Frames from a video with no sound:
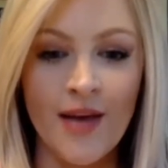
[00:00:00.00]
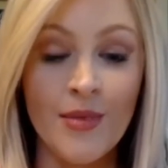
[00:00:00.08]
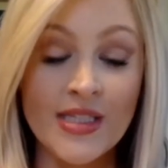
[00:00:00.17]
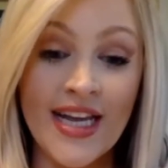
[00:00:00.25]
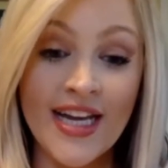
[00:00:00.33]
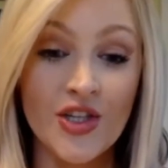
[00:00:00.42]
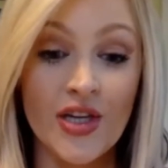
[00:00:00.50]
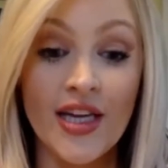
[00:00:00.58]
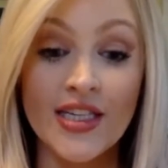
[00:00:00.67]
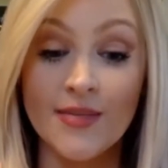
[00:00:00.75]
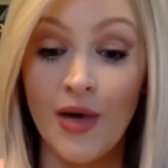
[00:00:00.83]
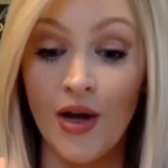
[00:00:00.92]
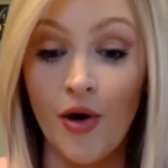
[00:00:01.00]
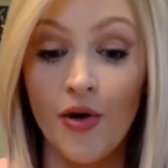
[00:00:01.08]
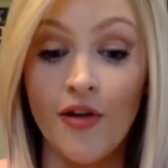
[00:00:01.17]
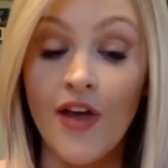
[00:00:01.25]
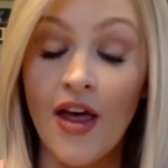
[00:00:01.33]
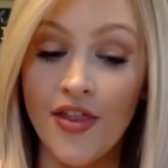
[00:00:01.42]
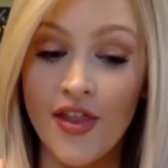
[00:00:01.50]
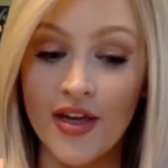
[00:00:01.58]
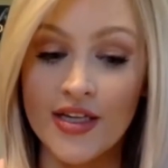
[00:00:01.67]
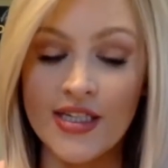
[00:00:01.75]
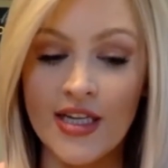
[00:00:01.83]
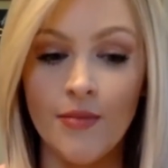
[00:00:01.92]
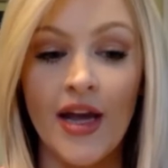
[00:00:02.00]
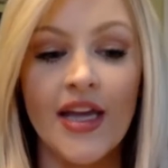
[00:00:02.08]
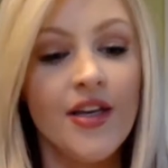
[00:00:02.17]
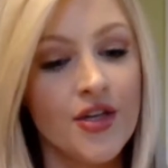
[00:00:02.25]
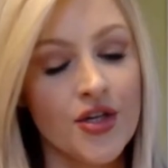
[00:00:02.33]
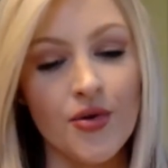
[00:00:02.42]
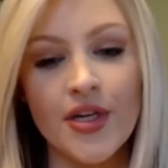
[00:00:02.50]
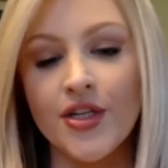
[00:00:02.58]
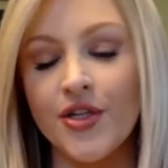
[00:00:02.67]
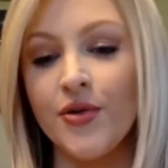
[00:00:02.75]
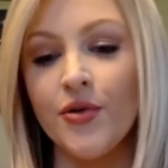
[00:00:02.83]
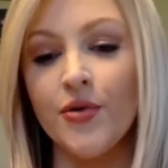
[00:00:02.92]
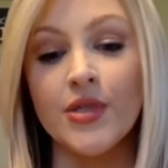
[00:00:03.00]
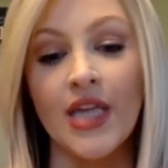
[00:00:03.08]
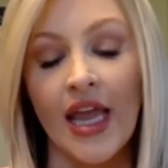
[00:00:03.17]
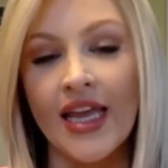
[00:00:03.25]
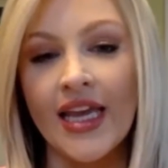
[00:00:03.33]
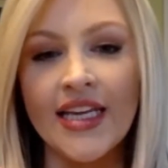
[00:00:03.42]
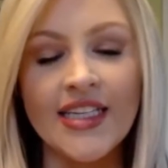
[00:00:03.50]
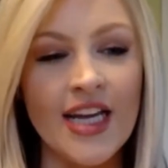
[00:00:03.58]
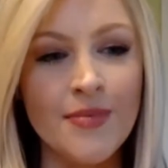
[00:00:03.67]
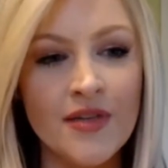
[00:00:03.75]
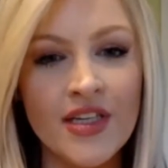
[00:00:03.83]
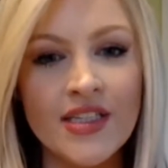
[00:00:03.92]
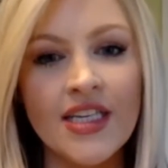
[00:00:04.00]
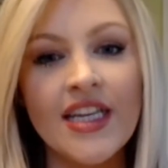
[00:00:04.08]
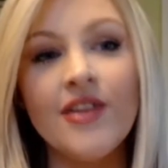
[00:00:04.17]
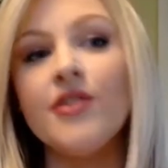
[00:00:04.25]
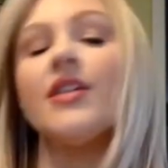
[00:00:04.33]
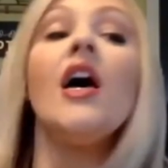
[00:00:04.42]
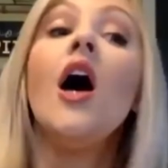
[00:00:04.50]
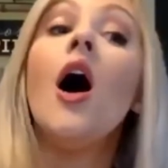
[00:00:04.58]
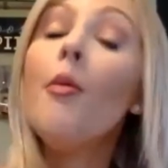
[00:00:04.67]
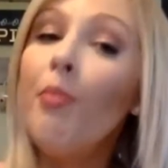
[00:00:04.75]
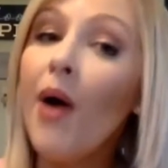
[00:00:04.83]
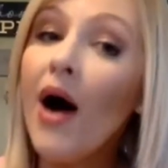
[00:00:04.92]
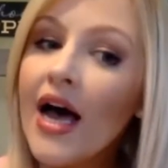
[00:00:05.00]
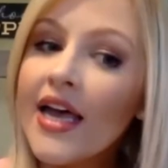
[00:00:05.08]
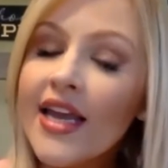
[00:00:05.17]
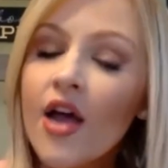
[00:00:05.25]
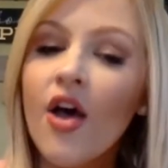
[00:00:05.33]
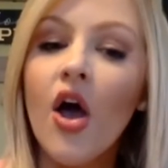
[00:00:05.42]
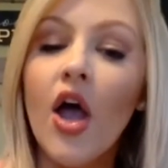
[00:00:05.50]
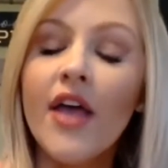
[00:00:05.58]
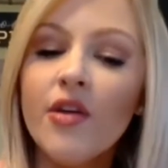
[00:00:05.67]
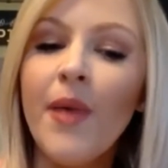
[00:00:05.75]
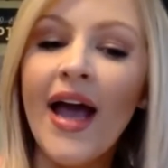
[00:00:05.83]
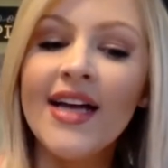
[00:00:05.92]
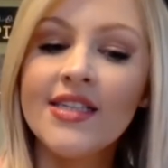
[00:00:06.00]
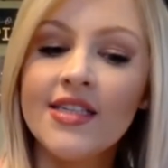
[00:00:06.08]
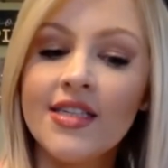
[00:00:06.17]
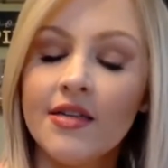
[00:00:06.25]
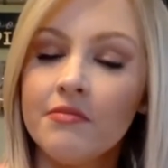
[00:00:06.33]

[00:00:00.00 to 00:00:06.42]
It's actually against my code of ethics in my industry to take any types of these deals. But in the past